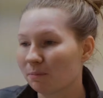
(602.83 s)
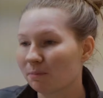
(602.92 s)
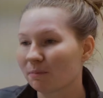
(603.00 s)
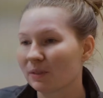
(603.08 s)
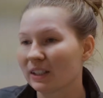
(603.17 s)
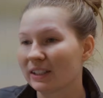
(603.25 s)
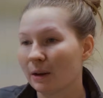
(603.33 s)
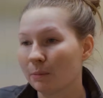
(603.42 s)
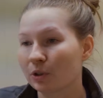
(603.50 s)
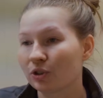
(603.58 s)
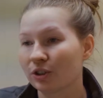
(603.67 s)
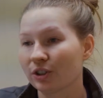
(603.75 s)
the
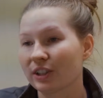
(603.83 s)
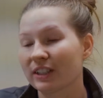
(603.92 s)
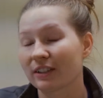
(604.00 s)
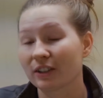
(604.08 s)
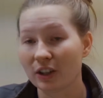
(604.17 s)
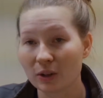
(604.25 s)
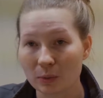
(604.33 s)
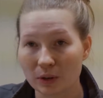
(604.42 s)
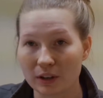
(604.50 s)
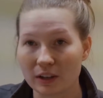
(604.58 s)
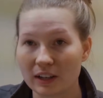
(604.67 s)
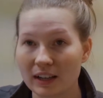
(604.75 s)
temperature is
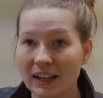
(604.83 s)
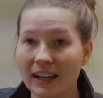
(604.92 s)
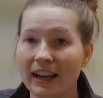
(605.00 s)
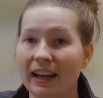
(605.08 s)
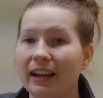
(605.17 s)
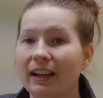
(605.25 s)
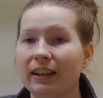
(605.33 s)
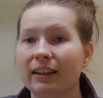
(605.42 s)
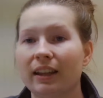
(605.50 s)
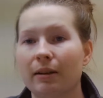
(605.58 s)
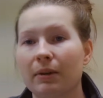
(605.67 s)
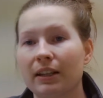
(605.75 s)
lowered,
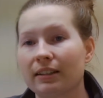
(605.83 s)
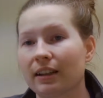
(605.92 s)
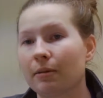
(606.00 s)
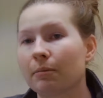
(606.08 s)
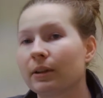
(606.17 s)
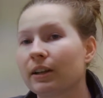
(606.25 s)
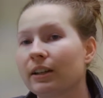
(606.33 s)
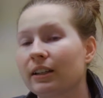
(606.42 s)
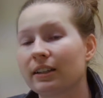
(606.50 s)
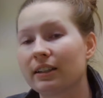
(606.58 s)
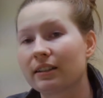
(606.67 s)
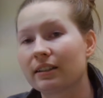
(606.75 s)
that means that blood
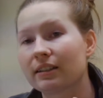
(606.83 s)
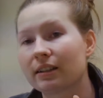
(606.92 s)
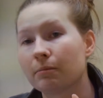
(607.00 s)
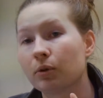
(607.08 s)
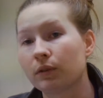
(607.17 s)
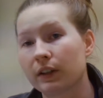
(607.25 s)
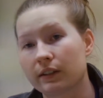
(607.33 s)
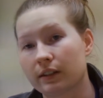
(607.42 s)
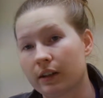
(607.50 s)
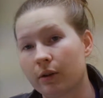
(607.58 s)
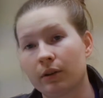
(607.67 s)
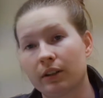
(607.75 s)
is moving
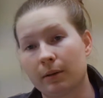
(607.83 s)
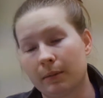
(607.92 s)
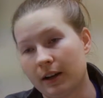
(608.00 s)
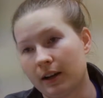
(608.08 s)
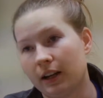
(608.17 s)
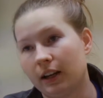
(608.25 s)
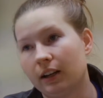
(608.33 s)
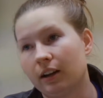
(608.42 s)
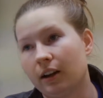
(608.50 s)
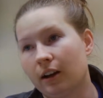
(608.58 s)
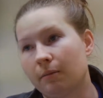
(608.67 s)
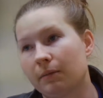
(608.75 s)
slower in the body.
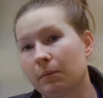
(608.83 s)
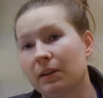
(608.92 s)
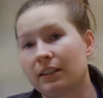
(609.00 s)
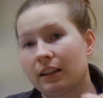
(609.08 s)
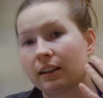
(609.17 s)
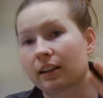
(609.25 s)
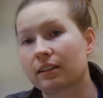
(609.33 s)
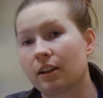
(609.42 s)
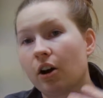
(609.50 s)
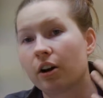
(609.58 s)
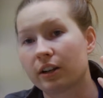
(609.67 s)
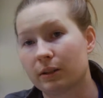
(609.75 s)
That means that because the
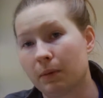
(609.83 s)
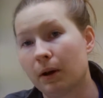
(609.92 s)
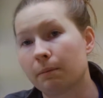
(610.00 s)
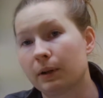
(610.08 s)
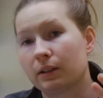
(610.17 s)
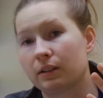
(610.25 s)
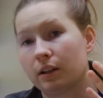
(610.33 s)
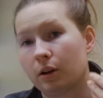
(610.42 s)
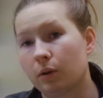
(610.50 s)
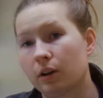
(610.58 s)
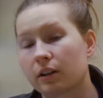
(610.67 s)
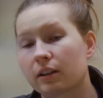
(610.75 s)
heart is pumping
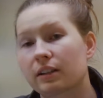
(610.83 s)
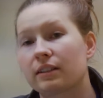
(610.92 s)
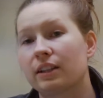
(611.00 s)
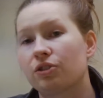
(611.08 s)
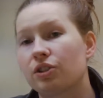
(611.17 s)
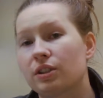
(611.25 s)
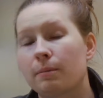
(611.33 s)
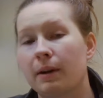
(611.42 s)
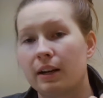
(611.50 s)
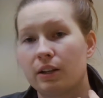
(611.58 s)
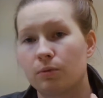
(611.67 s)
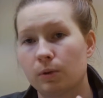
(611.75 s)
slower, because that's just the
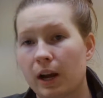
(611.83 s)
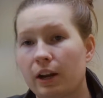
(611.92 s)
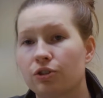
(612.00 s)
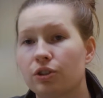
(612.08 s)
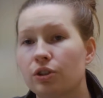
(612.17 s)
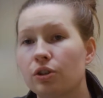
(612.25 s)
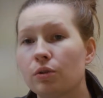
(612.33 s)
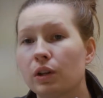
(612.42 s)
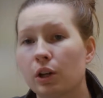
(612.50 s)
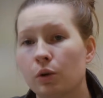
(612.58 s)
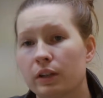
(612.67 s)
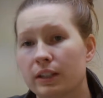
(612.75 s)
body's reaction to the
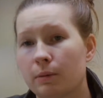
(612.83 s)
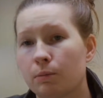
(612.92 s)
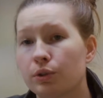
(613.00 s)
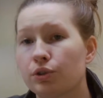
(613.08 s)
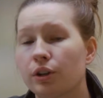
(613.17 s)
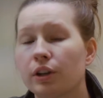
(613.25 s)
lower temperature.